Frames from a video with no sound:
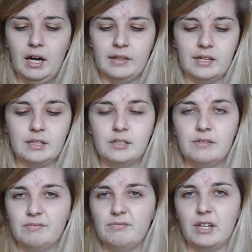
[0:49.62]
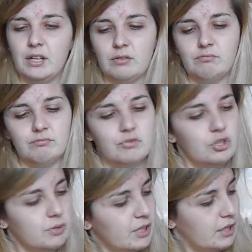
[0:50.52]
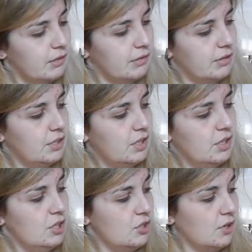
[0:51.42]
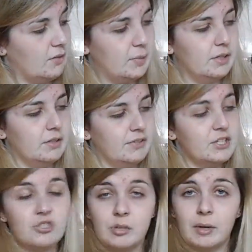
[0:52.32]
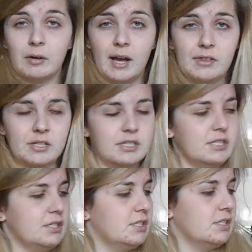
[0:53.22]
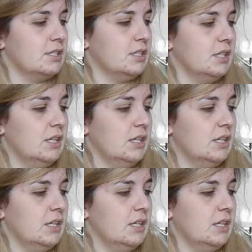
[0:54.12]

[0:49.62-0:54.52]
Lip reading: And then flicking through it, you have a bit of history about Heathers,